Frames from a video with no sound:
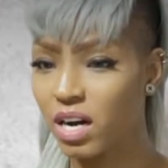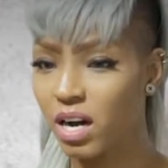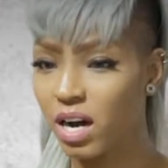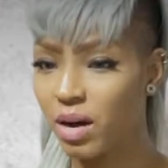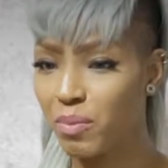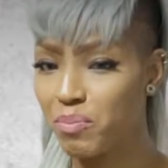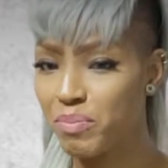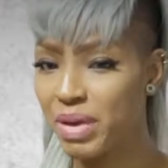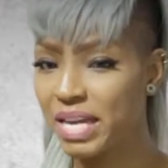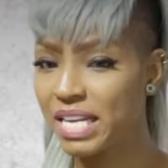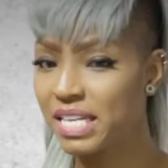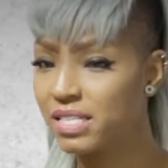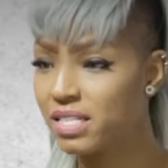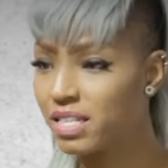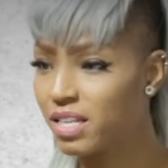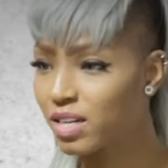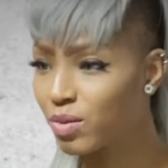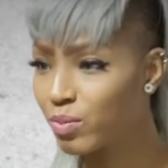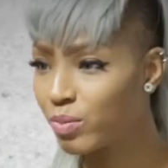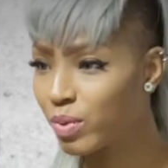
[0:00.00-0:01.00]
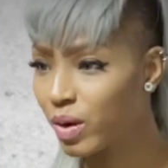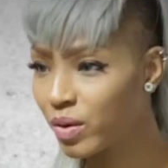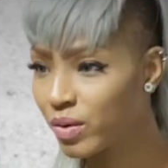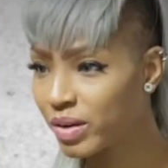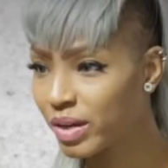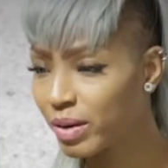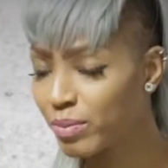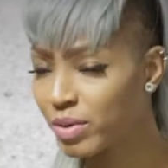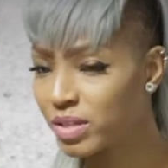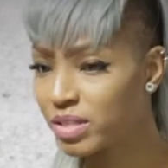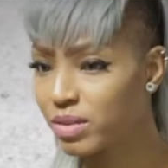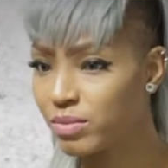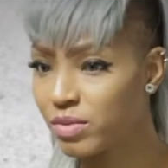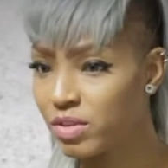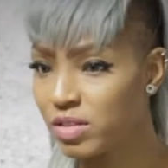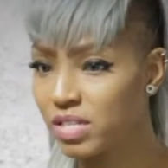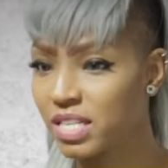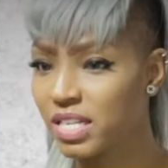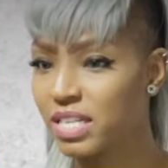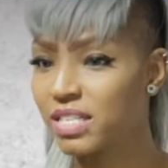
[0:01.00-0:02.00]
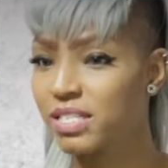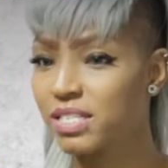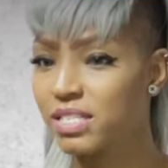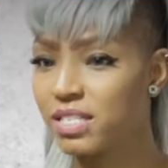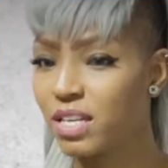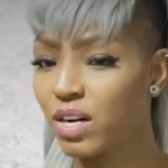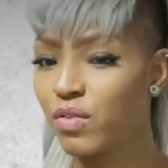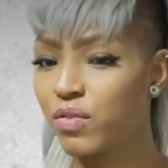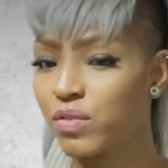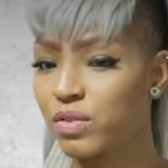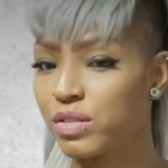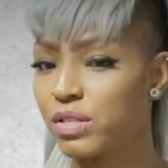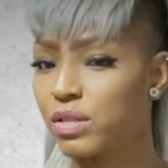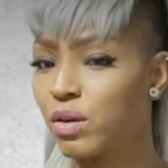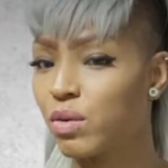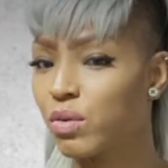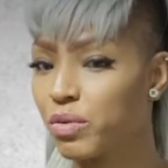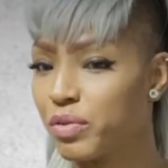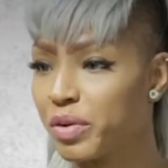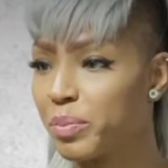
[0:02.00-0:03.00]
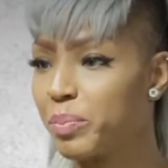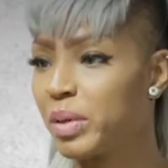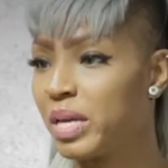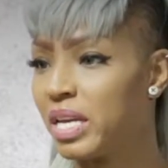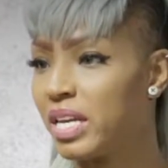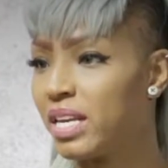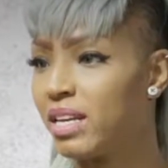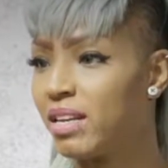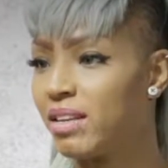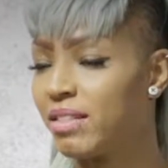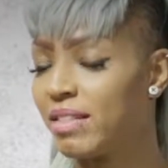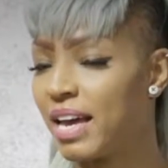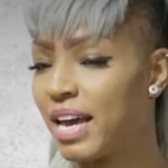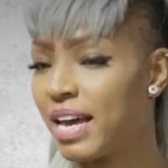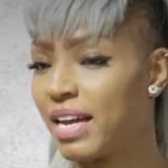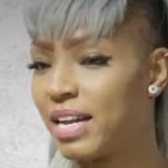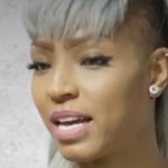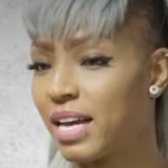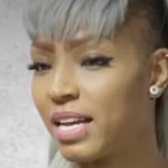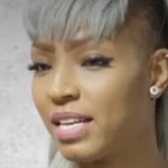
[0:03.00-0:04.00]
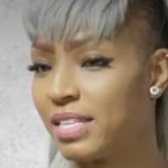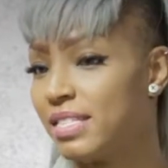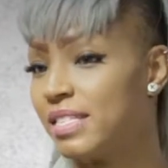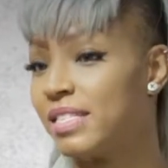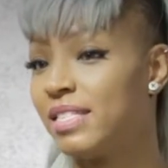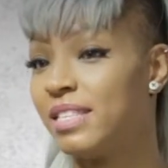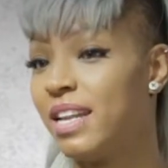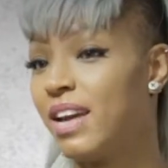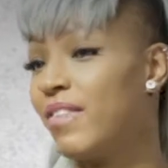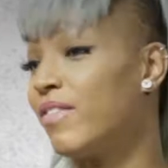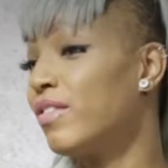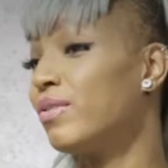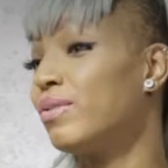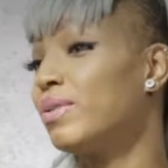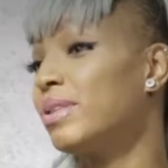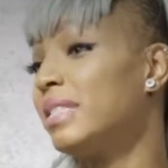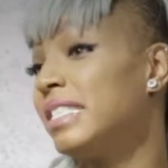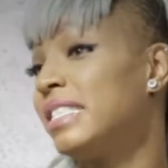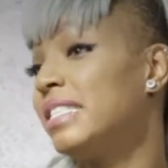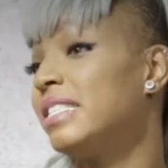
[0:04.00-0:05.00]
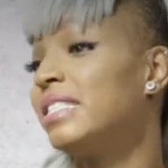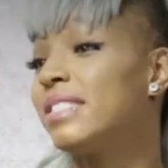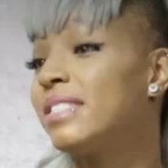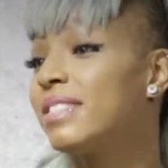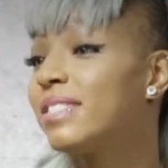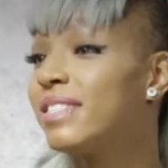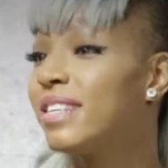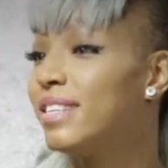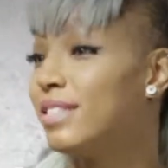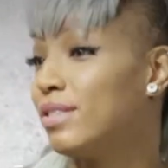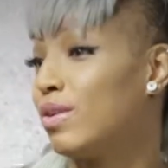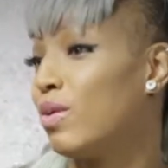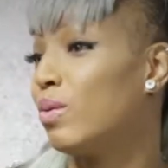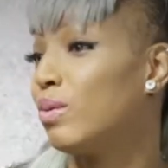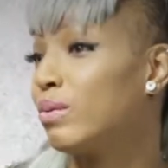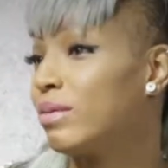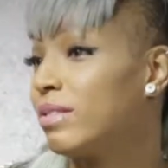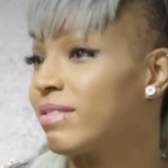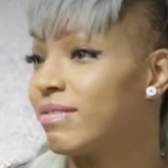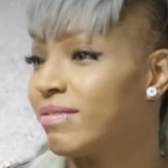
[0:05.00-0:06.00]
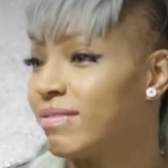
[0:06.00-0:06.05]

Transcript: amazing component, but the music itself was so gripping that it's never released its hold,